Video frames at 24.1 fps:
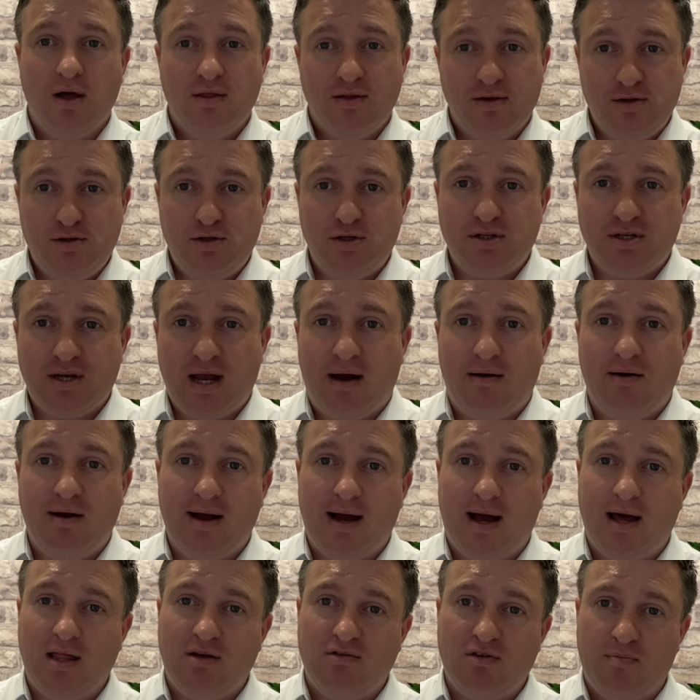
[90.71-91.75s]
than just carrying
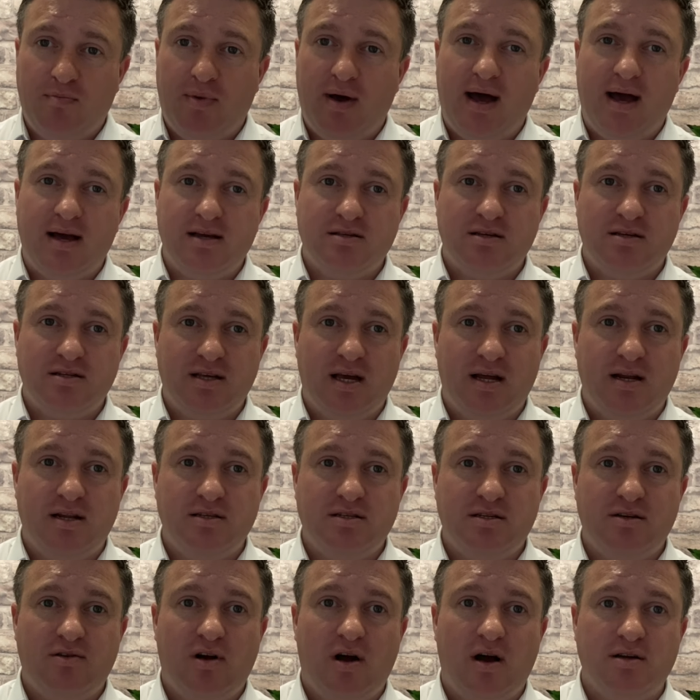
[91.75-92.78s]
out the repairs that
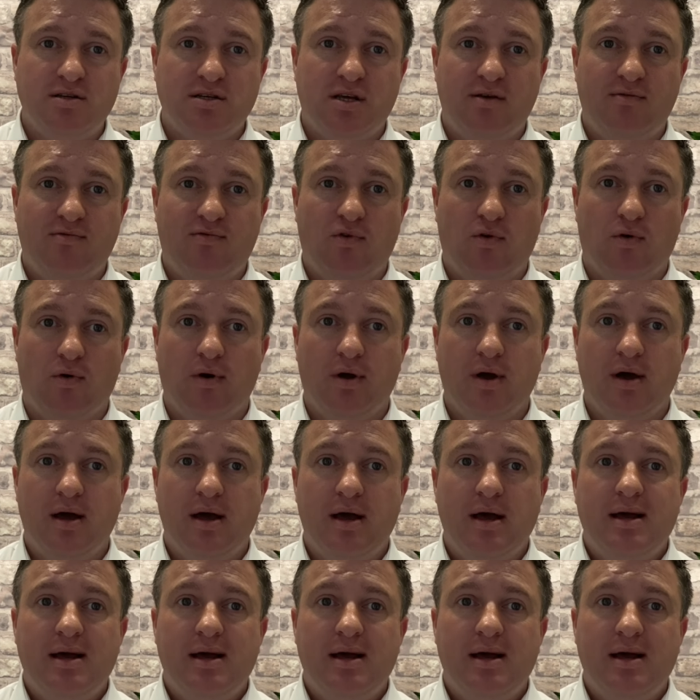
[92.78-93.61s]
tenants are asking for.